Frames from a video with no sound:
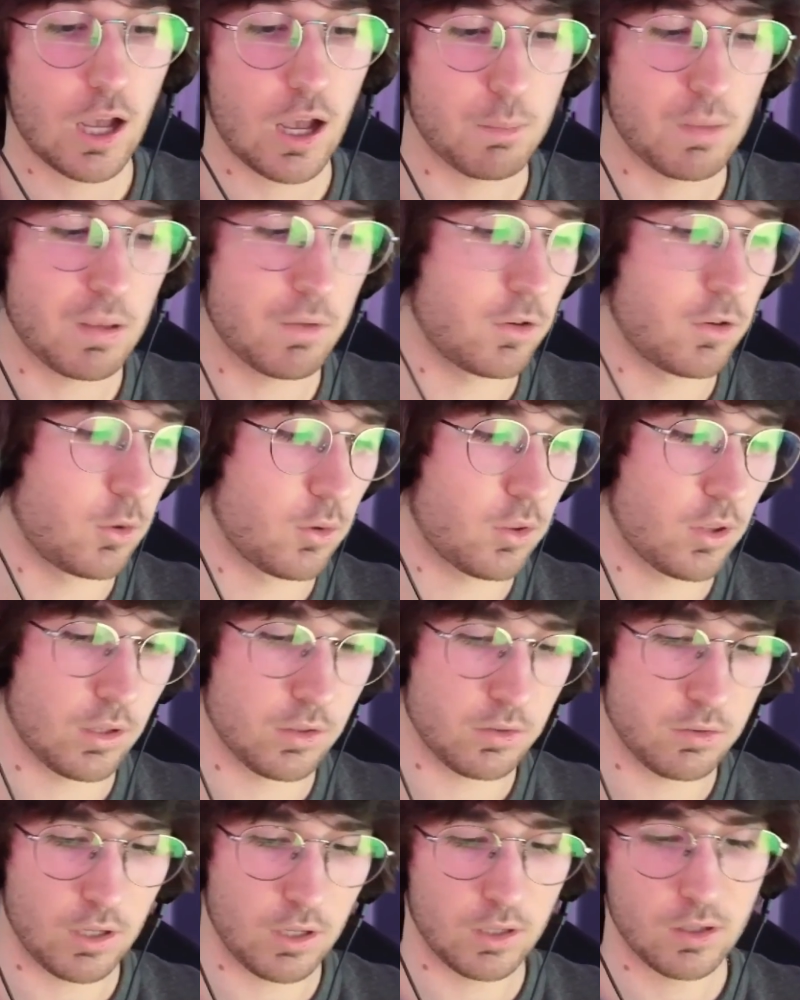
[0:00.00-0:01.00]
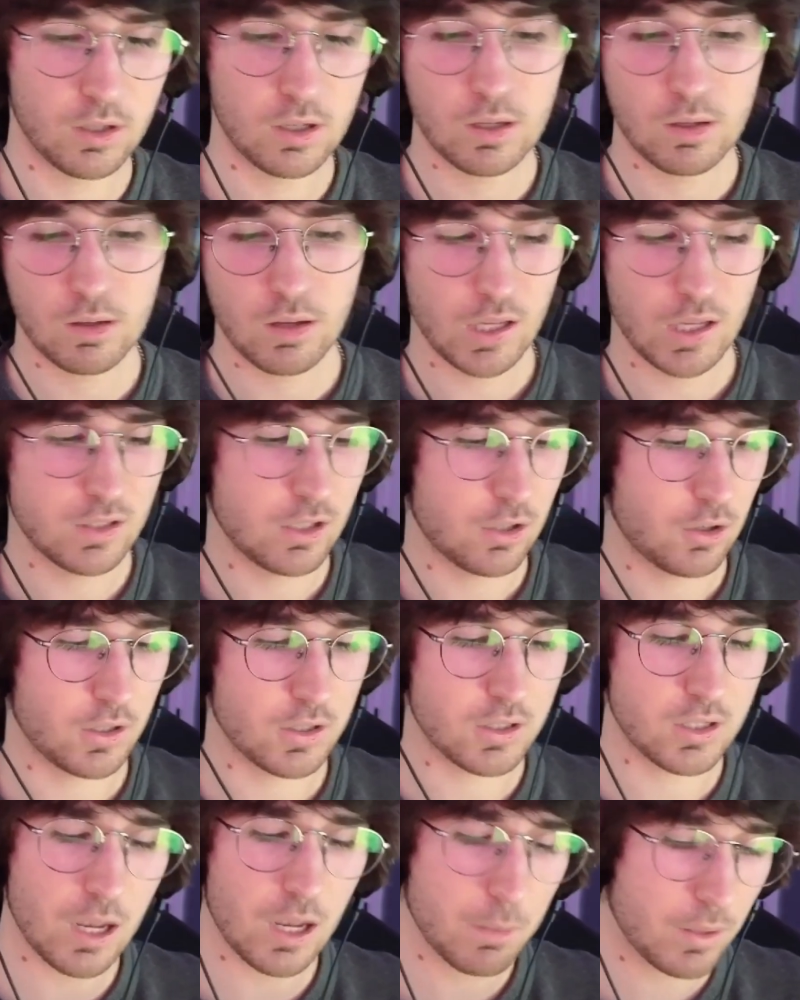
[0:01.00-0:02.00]
even do things like
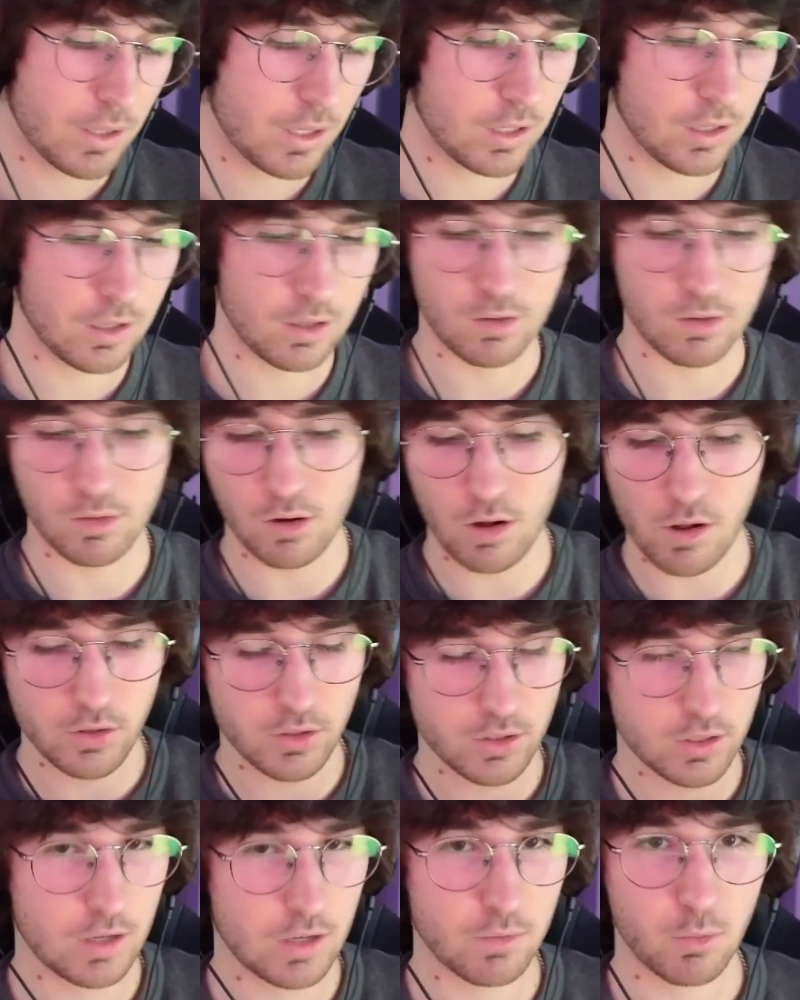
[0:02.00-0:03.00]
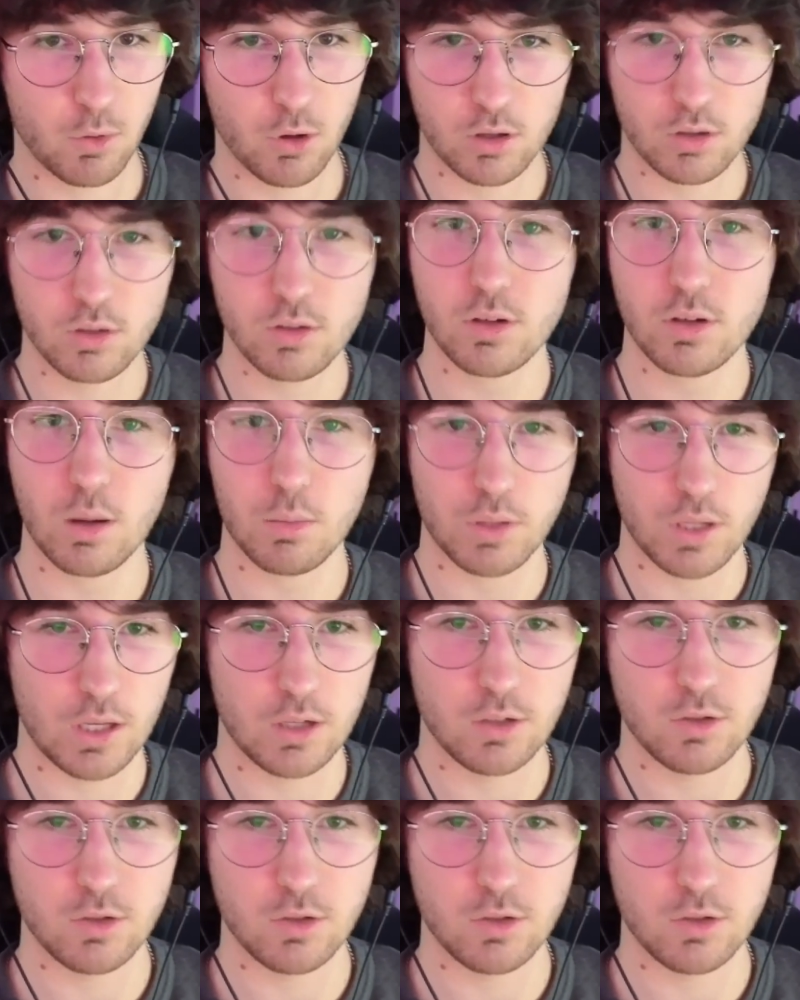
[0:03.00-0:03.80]
asynchronous timing and all this kind of more complicated,